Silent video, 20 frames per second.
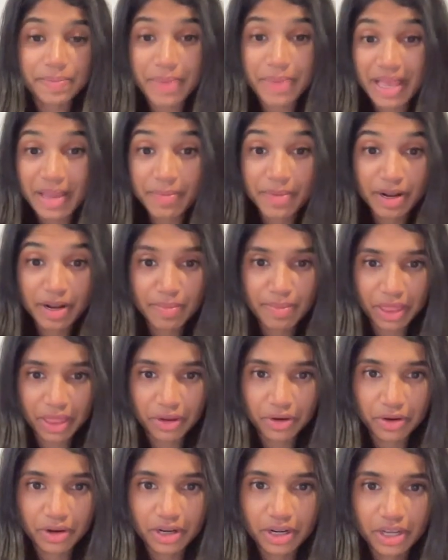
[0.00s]
payment
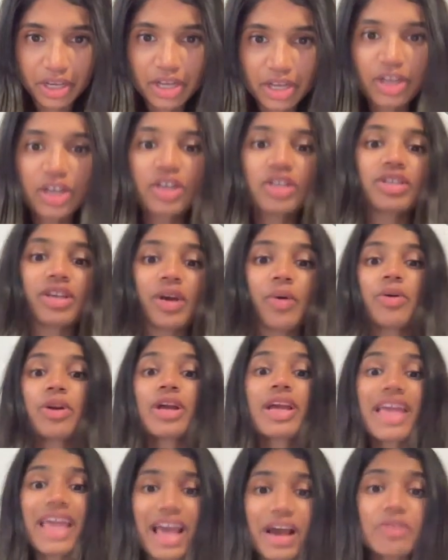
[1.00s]
method. So I
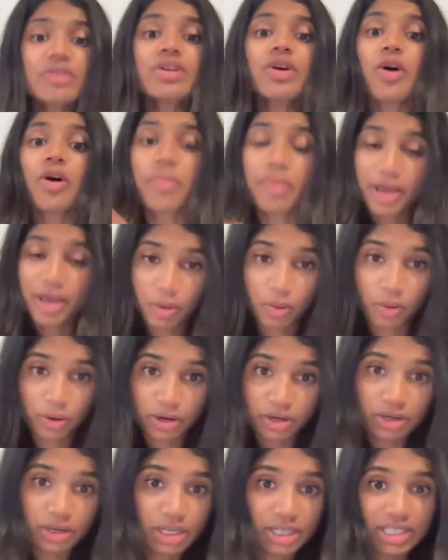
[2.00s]
want to count all my
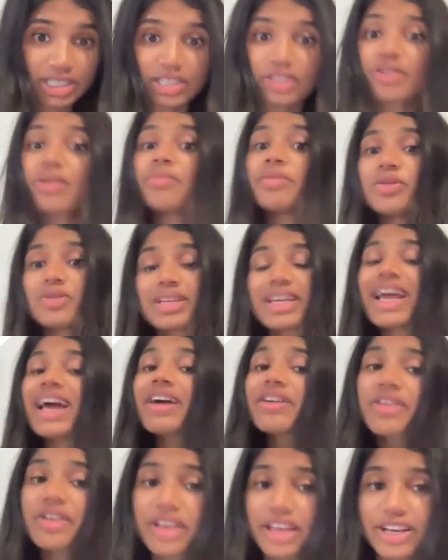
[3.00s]
orders. So I'm using
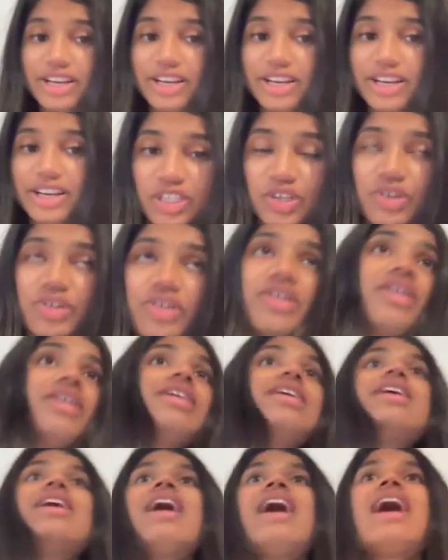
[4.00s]
aggregations here,
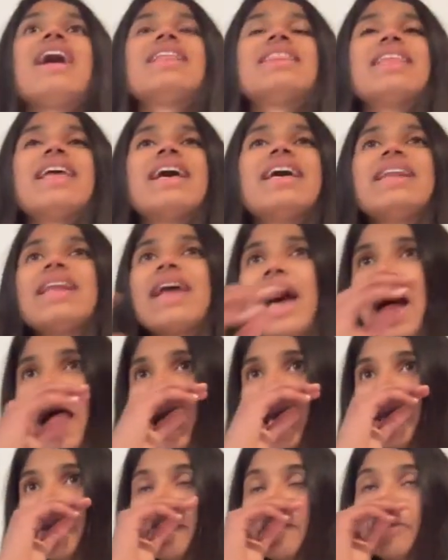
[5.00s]
and then
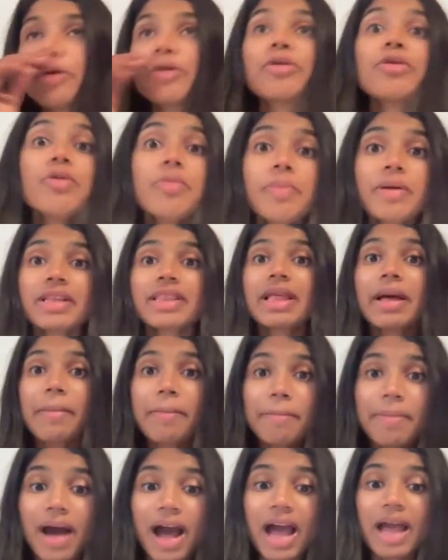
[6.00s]
I'm grouping
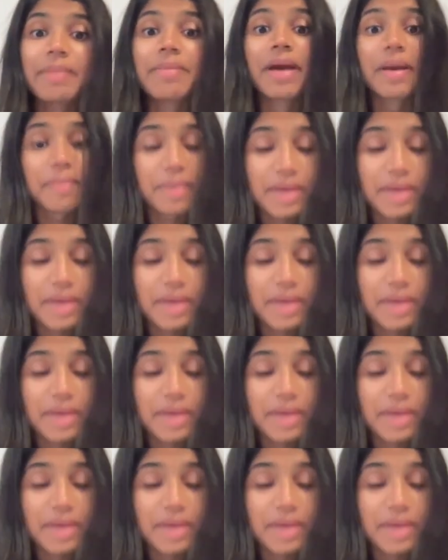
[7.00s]
them by my